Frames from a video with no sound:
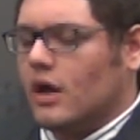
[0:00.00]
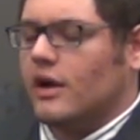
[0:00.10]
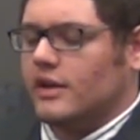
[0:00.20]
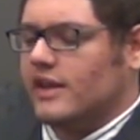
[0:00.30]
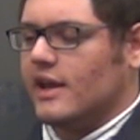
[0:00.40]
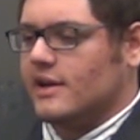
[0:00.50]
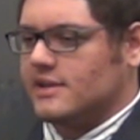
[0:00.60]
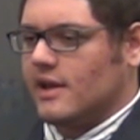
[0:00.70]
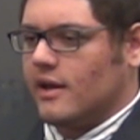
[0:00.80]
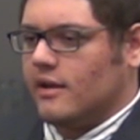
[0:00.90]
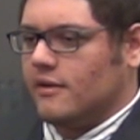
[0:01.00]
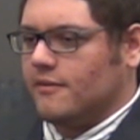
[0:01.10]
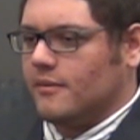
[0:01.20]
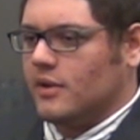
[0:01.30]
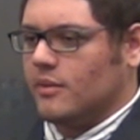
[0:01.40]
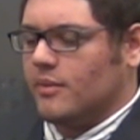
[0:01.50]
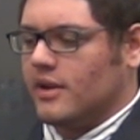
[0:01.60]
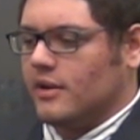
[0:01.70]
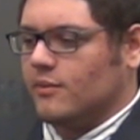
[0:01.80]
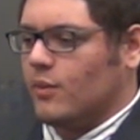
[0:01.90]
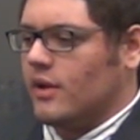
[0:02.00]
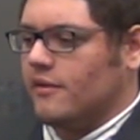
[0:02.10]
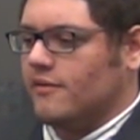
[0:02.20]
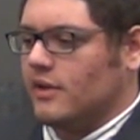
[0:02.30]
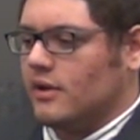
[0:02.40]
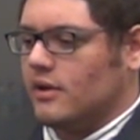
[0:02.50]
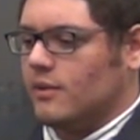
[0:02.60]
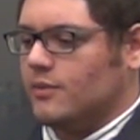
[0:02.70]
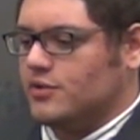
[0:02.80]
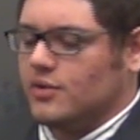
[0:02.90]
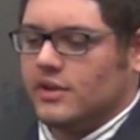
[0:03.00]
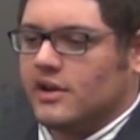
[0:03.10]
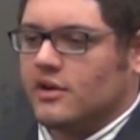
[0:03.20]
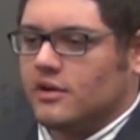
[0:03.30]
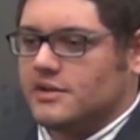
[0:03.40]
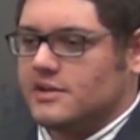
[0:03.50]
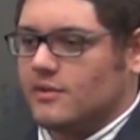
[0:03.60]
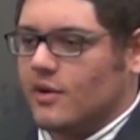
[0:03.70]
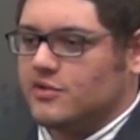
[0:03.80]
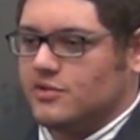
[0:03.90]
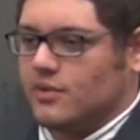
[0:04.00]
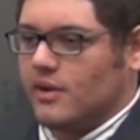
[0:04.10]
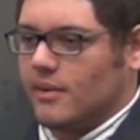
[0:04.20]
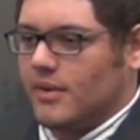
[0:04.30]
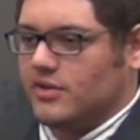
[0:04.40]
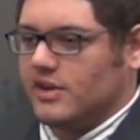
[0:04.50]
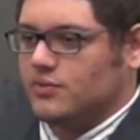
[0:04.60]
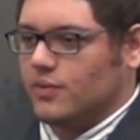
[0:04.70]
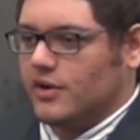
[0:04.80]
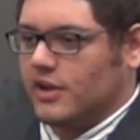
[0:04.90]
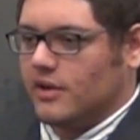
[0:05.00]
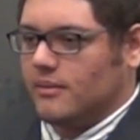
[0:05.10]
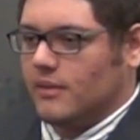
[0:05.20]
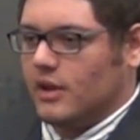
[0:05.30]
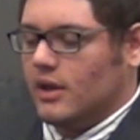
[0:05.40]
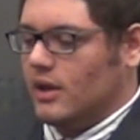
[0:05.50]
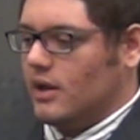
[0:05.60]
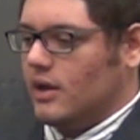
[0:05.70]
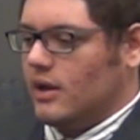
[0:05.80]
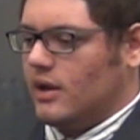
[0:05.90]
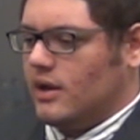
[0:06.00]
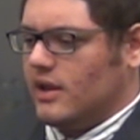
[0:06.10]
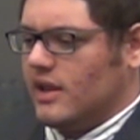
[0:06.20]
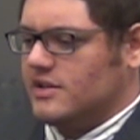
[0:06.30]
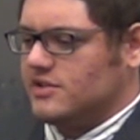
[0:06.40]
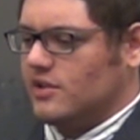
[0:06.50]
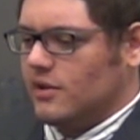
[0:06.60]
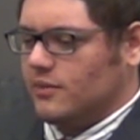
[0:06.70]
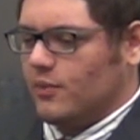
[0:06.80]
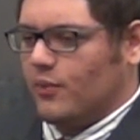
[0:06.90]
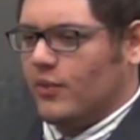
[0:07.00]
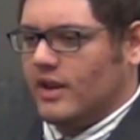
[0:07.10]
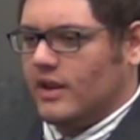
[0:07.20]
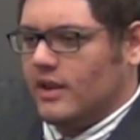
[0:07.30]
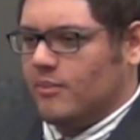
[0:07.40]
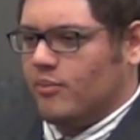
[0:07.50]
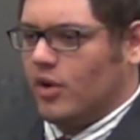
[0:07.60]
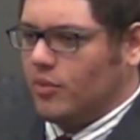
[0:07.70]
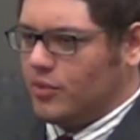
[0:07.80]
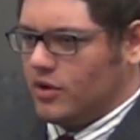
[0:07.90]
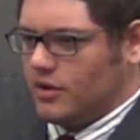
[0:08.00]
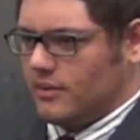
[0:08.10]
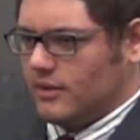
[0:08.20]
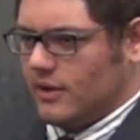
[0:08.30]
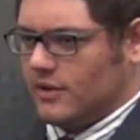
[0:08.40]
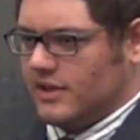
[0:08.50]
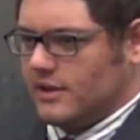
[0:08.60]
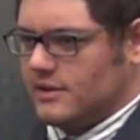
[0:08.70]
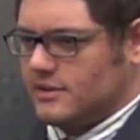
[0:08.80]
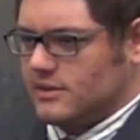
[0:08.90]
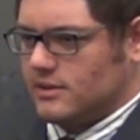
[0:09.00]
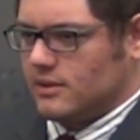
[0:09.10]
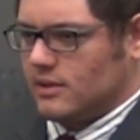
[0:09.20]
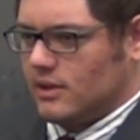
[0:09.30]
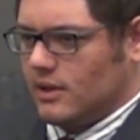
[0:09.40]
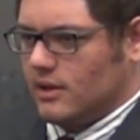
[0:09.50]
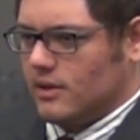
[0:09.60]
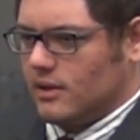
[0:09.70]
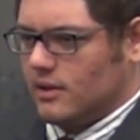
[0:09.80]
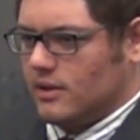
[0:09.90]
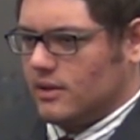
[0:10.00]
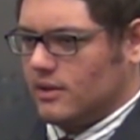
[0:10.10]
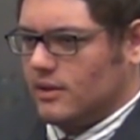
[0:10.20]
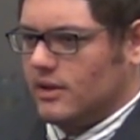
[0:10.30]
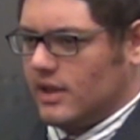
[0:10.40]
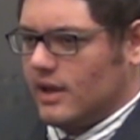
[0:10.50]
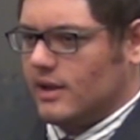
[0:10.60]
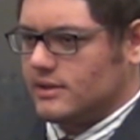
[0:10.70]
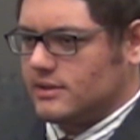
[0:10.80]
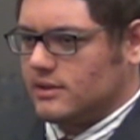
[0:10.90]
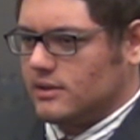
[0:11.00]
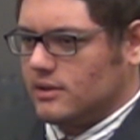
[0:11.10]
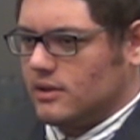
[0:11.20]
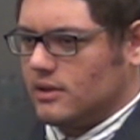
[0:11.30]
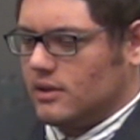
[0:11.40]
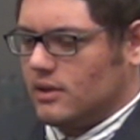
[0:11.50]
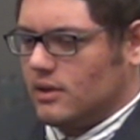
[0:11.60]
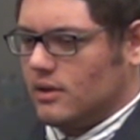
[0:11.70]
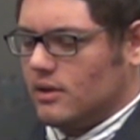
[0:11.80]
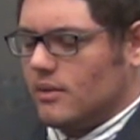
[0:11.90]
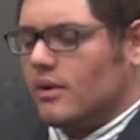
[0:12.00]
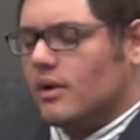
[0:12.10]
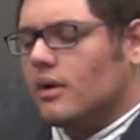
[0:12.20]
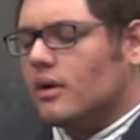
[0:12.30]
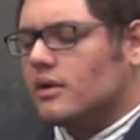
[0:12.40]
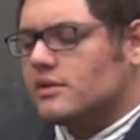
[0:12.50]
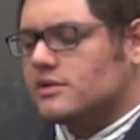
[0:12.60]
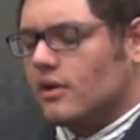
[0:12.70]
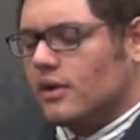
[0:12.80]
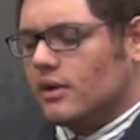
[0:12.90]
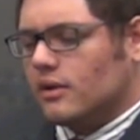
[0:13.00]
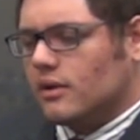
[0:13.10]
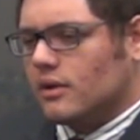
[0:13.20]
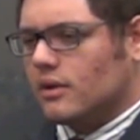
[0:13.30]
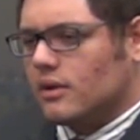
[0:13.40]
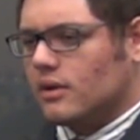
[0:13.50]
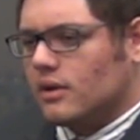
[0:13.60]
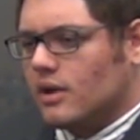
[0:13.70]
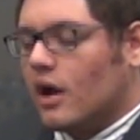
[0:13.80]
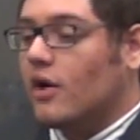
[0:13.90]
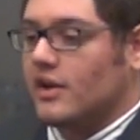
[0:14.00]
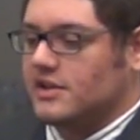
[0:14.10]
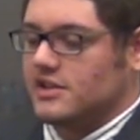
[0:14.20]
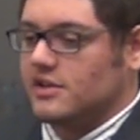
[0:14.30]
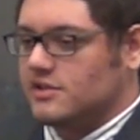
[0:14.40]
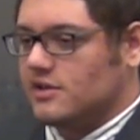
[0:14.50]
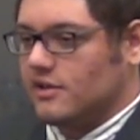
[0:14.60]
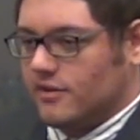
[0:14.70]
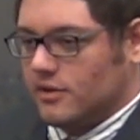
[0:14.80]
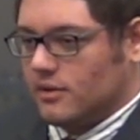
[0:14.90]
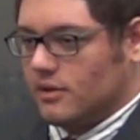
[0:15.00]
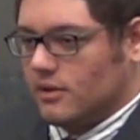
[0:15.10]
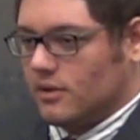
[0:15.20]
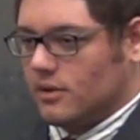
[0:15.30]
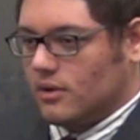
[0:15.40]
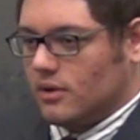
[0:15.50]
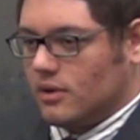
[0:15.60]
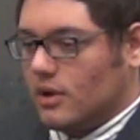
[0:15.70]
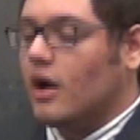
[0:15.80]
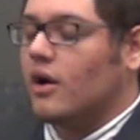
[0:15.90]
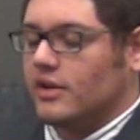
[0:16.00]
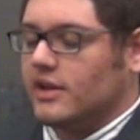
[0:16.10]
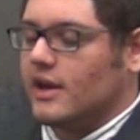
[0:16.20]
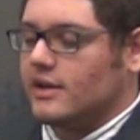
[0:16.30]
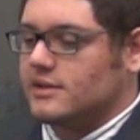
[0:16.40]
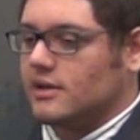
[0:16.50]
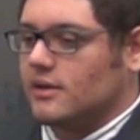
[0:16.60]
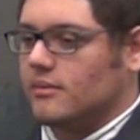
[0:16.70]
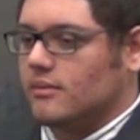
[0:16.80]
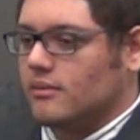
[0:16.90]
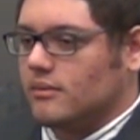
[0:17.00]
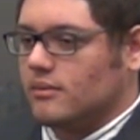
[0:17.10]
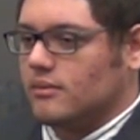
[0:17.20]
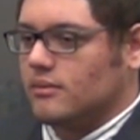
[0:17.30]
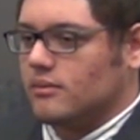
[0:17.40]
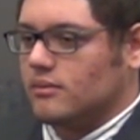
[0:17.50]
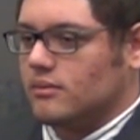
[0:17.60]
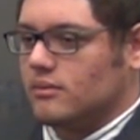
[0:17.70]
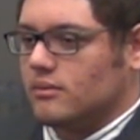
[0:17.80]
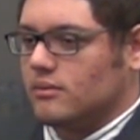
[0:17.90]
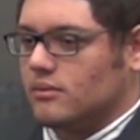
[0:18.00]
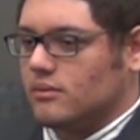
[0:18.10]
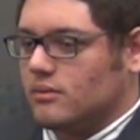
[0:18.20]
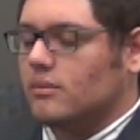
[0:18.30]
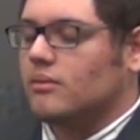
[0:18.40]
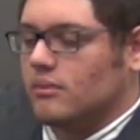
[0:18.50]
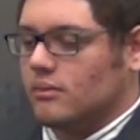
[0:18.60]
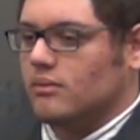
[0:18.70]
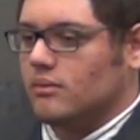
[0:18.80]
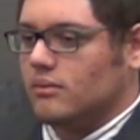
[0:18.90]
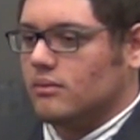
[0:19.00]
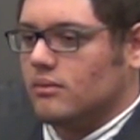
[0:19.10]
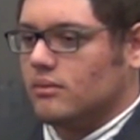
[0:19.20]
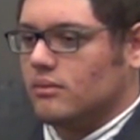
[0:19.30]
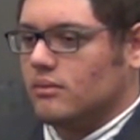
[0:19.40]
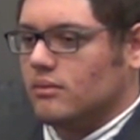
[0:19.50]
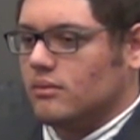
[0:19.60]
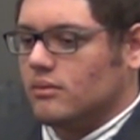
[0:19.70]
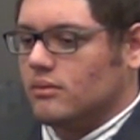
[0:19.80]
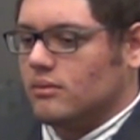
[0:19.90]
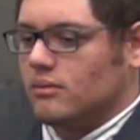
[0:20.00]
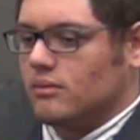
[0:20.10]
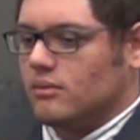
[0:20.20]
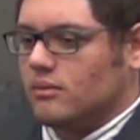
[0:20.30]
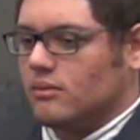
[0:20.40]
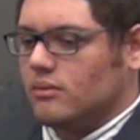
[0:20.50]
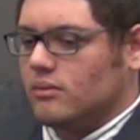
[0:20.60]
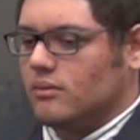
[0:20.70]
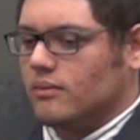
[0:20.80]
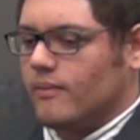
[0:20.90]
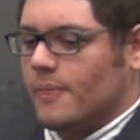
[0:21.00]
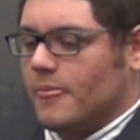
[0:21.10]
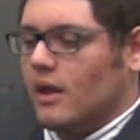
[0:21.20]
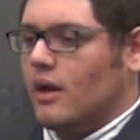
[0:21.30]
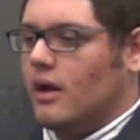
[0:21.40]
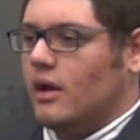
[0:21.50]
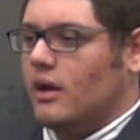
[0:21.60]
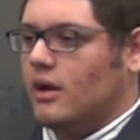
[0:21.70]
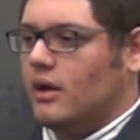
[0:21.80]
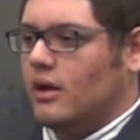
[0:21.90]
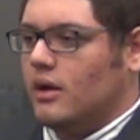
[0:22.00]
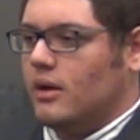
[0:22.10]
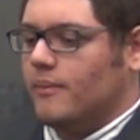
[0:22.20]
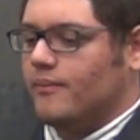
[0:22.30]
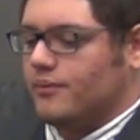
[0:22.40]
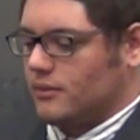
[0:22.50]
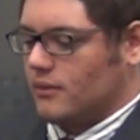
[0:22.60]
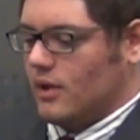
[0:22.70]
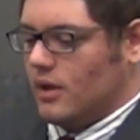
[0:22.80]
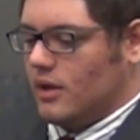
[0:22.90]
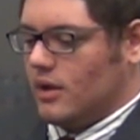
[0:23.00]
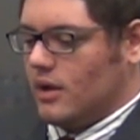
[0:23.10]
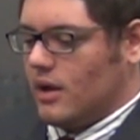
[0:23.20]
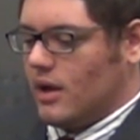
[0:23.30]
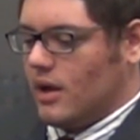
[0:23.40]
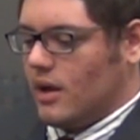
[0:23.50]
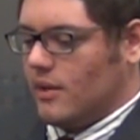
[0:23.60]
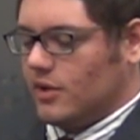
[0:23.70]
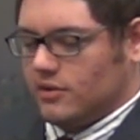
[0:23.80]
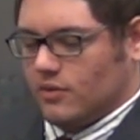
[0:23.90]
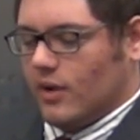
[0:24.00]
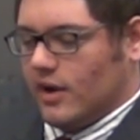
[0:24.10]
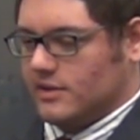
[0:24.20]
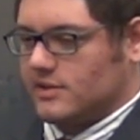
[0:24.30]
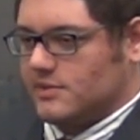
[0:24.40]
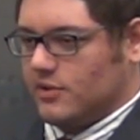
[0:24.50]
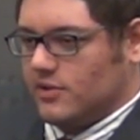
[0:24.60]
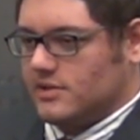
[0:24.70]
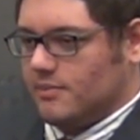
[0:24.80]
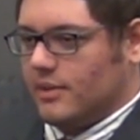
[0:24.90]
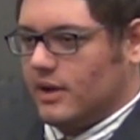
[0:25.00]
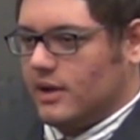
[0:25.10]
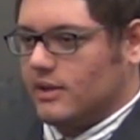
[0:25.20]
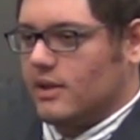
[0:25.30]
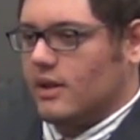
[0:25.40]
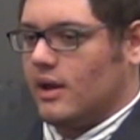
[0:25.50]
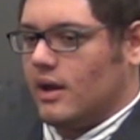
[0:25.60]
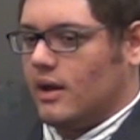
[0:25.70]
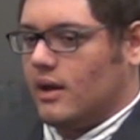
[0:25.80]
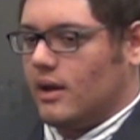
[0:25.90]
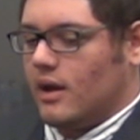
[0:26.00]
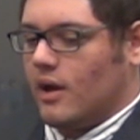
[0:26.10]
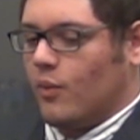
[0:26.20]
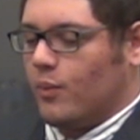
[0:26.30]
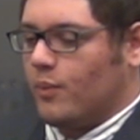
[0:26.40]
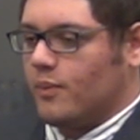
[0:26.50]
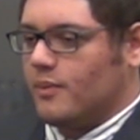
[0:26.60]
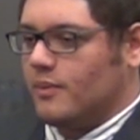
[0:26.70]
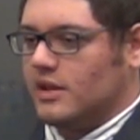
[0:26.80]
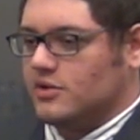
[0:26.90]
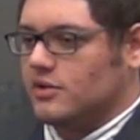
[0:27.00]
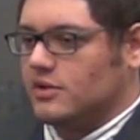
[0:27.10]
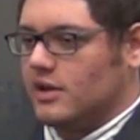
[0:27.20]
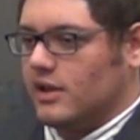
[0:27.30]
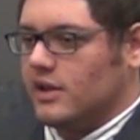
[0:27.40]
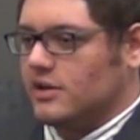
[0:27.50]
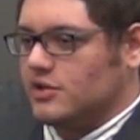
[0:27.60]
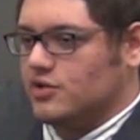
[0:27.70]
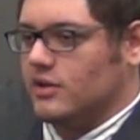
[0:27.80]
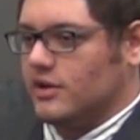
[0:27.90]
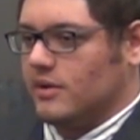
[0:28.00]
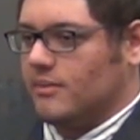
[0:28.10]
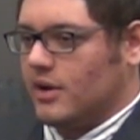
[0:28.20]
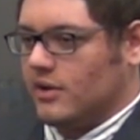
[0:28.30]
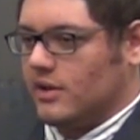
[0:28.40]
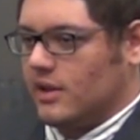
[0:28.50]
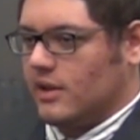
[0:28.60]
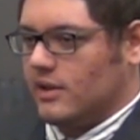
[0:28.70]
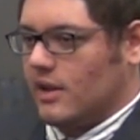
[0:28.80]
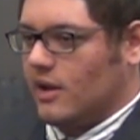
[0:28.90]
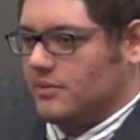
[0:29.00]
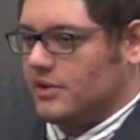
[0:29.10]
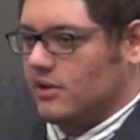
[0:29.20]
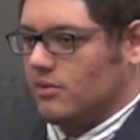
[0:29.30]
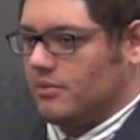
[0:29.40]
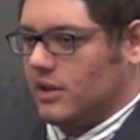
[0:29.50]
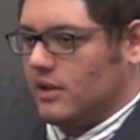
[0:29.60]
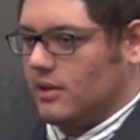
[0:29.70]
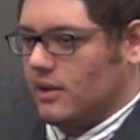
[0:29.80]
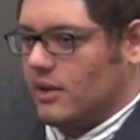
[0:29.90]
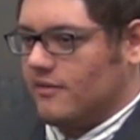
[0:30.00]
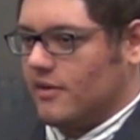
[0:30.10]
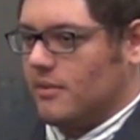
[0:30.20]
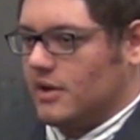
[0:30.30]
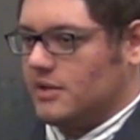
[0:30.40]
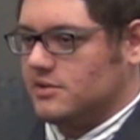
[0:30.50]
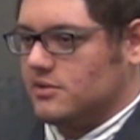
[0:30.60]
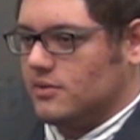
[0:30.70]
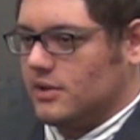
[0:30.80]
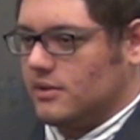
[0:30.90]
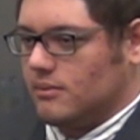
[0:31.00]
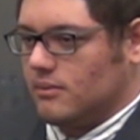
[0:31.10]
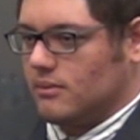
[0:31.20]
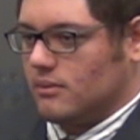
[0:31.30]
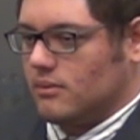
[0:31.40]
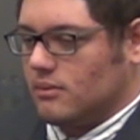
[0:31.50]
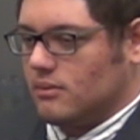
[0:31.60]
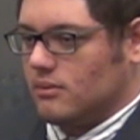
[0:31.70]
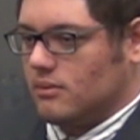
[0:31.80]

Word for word: Uh, yes, I had a little bit with uh, during the course that I was doing about networking. it's not really popular nowadays. Exchange server? Yes. In business? Sorry? Exchange Server oh, is, Exchange about, server. is about mail. Oh, yeah. And in business, it's extremely popular. Mm -hmm. What experience have you had in that? Uh, I'm not quite experienced, but I'll be totally eager to learn about it and help the company if I must do it. Okay.